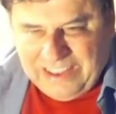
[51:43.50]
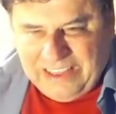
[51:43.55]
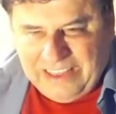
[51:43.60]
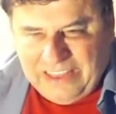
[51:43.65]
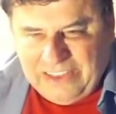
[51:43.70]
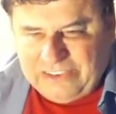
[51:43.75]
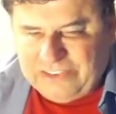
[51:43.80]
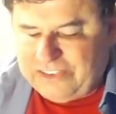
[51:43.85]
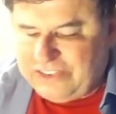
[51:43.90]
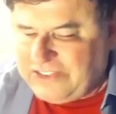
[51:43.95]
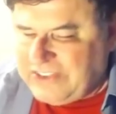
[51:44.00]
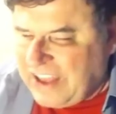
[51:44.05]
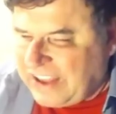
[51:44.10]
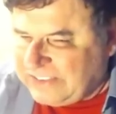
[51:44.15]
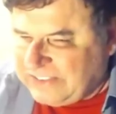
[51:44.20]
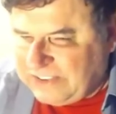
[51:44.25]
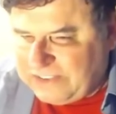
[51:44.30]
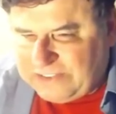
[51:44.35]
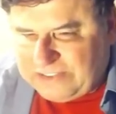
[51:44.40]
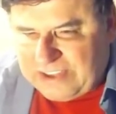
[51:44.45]
This is
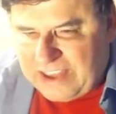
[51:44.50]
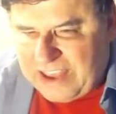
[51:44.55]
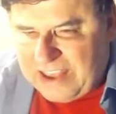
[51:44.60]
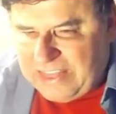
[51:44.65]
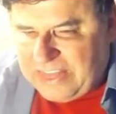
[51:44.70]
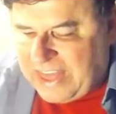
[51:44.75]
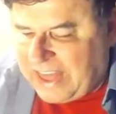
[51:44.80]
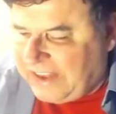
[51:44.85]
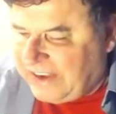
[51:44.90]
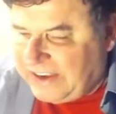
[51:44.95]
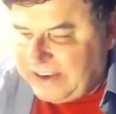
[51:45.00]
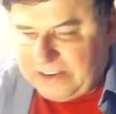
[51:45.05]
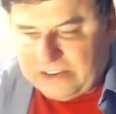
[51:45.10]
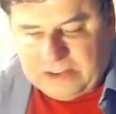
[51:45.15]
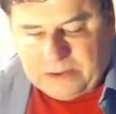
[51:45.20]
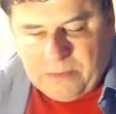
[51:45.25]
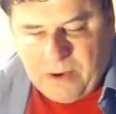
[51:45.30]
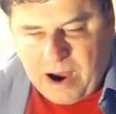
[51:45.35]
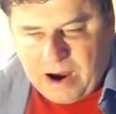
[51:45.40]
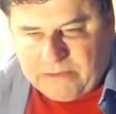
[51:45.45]
not to say that in a
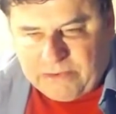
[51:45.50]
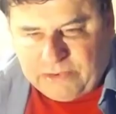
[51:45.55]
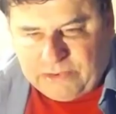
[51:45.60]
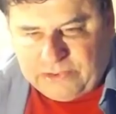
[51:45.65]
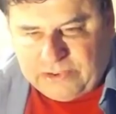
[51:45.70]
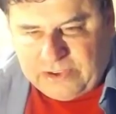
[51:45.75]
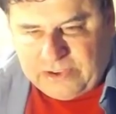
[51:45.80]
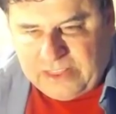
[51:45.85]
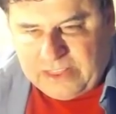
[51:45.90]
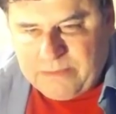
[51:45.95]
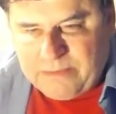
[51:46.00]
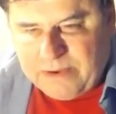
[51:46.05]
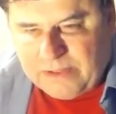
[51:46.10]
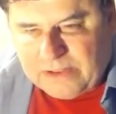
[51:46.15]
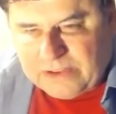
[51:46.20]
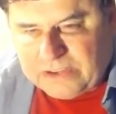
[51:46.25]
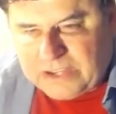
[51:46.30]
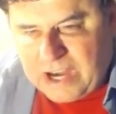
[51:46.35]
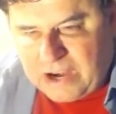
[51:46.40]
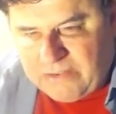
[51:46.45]
democracy, the
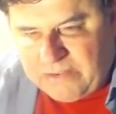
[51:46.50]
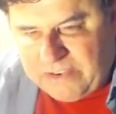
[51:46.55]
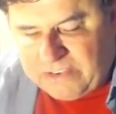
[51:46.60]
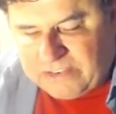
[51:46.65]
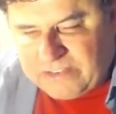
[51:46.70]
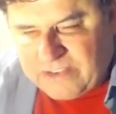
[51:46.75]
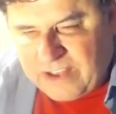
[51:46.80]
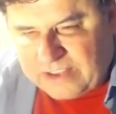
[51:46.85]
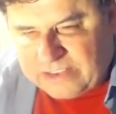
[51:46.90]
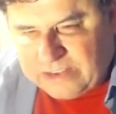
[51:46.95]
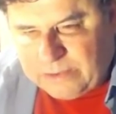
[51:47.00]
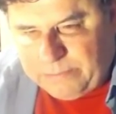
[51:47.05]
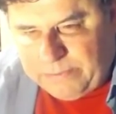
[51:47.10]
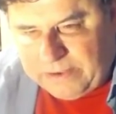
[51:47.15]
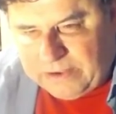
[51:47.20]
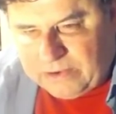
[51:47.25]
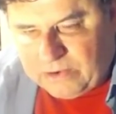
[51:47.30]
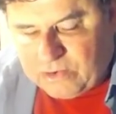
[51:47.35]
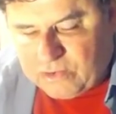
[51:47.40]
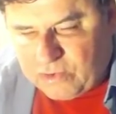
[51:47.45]
military is not to be
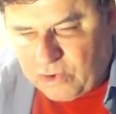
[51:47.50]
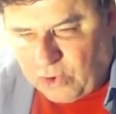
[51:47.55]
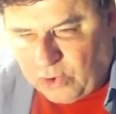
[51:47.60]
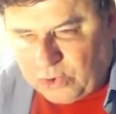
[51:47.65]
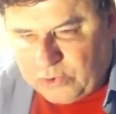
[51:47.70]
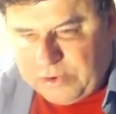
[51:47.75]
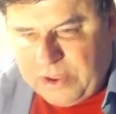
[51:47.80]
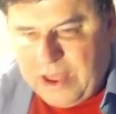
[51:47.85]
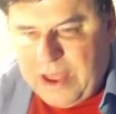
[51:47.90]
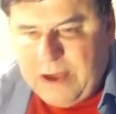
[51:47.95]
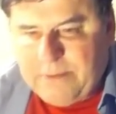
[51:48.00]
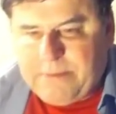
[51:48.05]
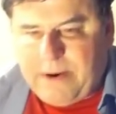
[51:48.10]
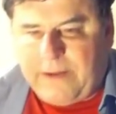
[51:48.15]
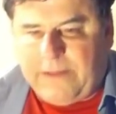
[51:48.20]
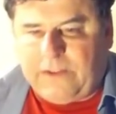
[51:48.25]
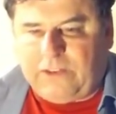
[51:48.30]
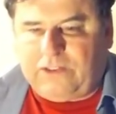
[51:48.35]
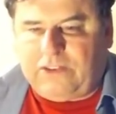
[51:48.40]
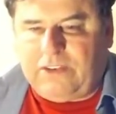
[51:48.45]
controlled by
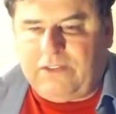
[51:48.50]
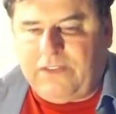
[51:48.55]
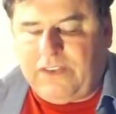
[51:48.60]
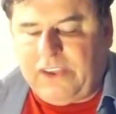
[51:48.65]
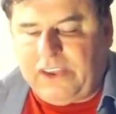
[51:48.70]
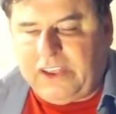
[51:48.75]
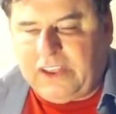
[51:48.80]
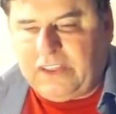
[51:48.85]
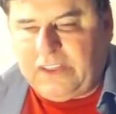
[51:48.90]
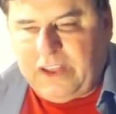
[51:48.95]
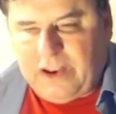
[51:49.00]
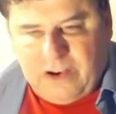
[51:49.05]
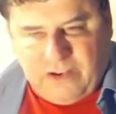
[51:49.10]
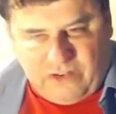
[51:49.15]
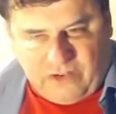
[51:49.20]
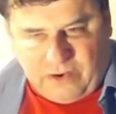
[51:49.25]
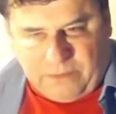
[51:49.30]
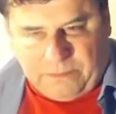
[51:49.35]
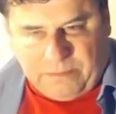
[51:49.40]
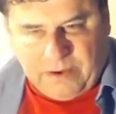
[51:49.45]
the civilian
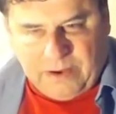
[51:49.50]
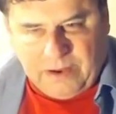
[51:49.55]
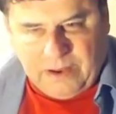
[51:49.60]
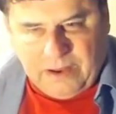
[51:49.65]
leadership.